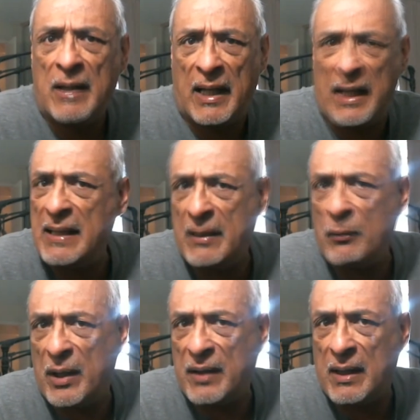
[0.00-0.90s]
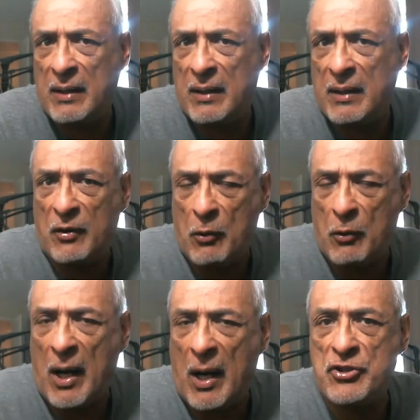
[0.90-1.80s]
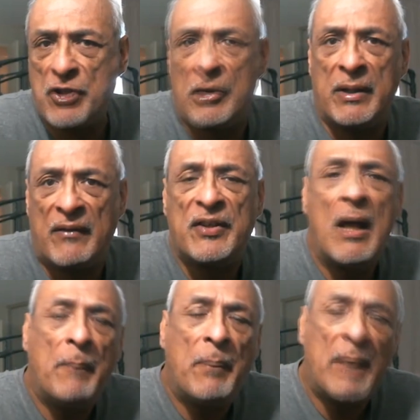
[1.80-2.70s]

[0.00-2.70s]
like he did with Groucho in the 70s.